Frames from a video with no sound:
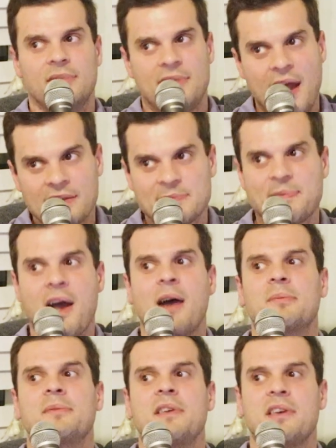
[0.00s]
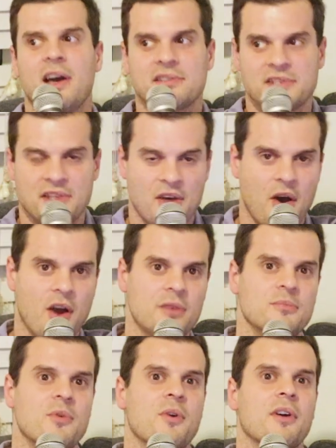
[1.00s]
That's probably cuts to the
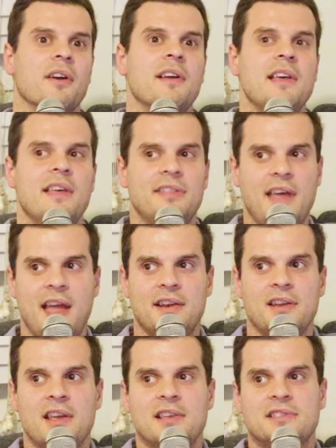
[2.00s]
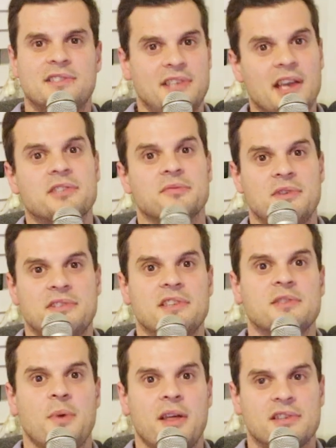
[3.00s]
heart more than 6
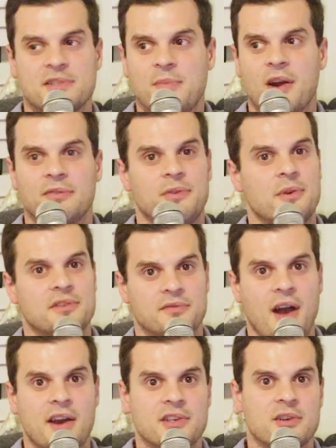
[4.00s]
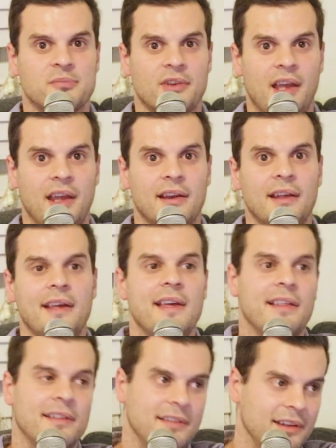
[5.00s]
reasons why the smartphone is rotting your brain.
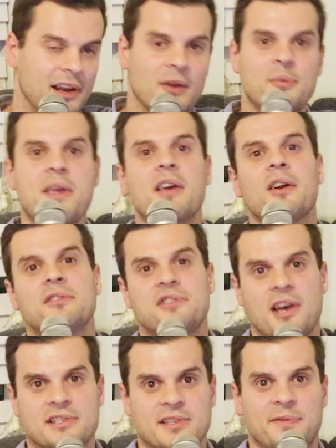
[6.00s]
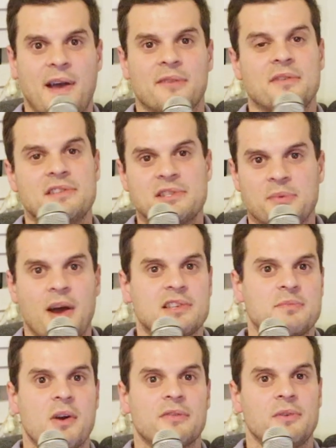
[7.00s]
We can all justify reasons why a
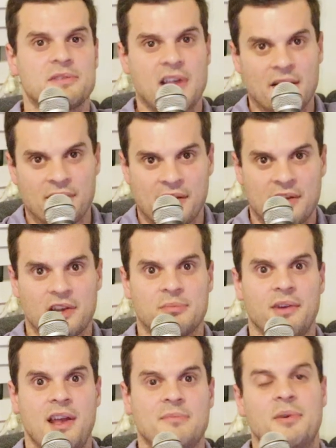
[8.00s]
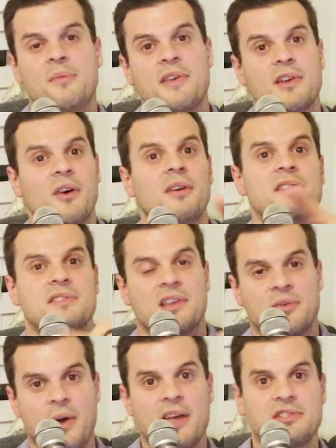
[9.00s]
smartphone is not running our brain, but we can all answer the
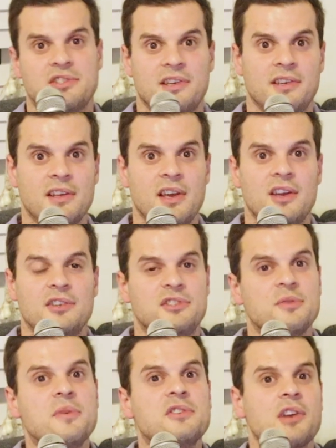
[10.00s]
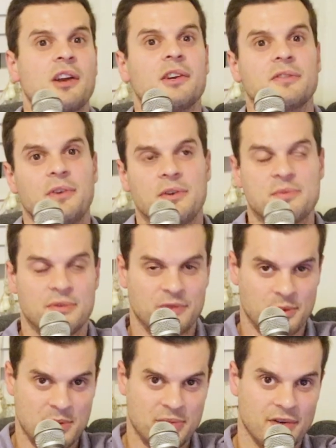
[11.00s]
question, do we check our phones
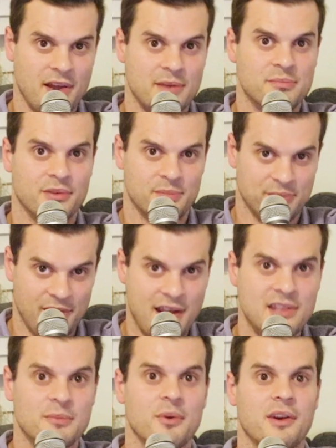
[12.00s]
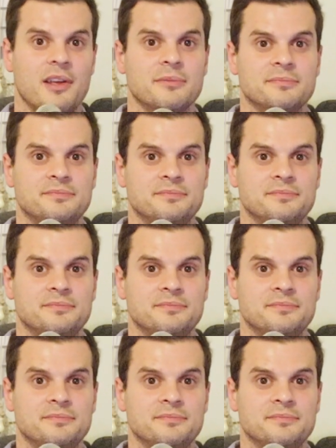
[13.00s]
before we pray in the morning?